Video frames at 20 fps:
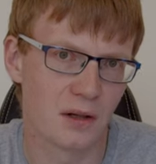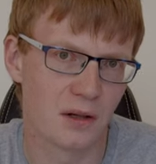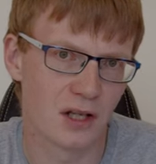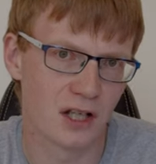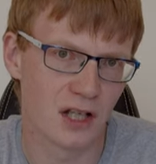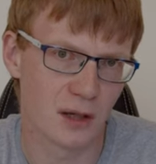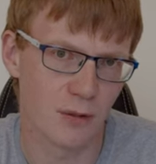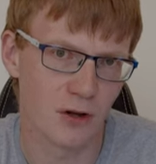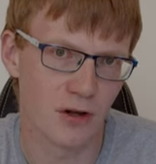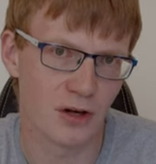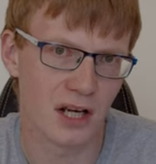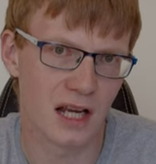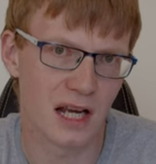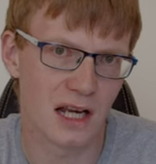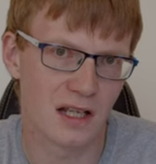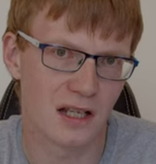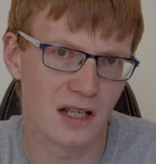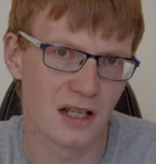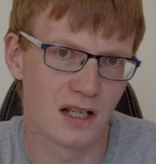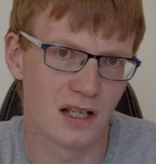Some other
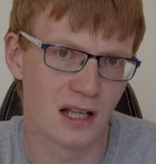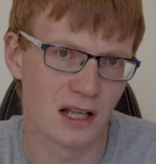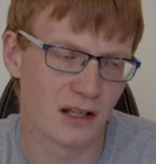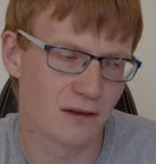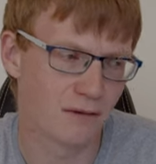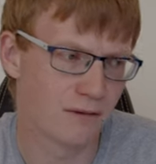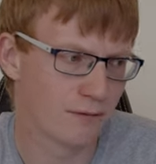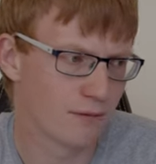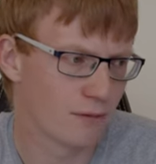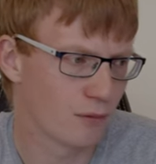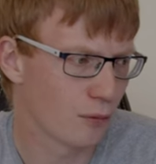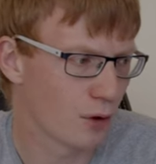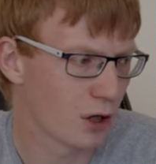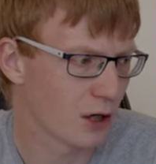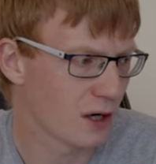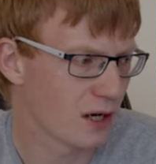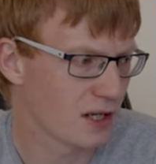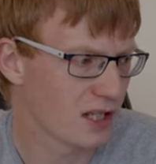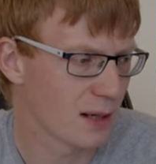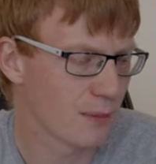cases that work
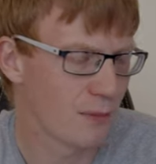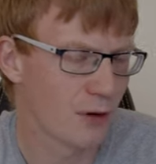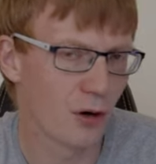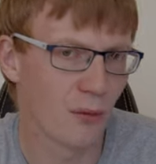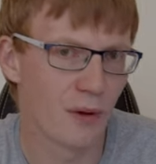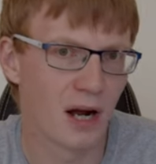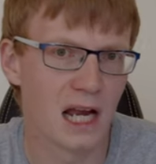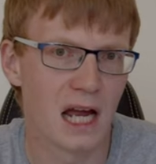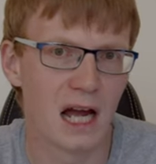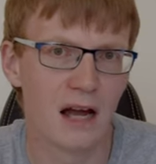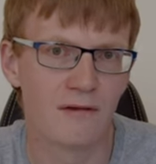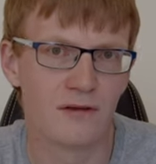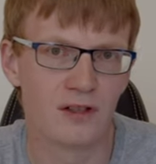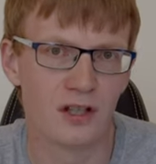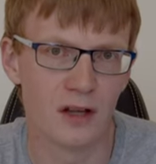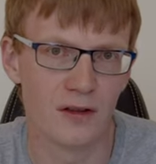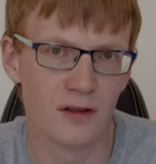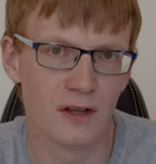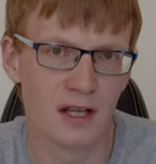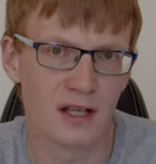in a similar way have
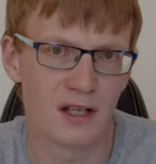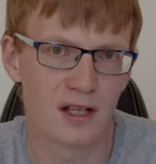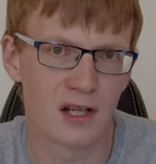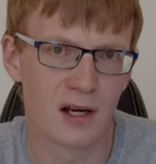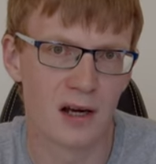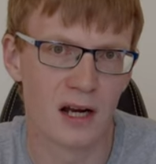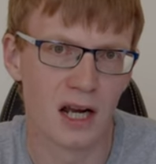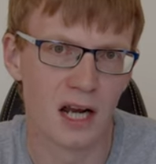done this.